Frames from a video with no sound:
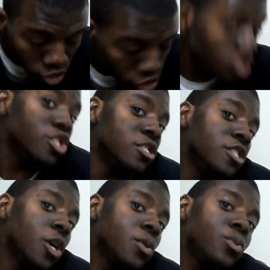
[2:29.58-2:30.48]
do you
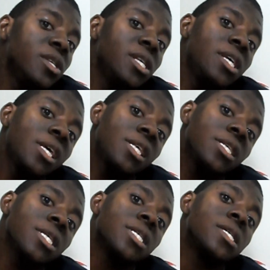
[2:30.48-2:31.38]
know who it
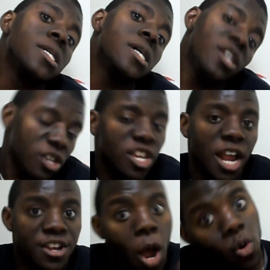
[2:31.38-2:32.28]
is? Do
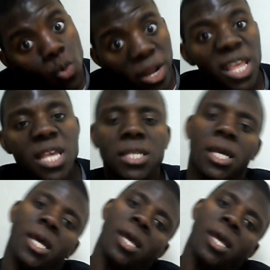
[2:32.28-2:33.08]
you know who it is?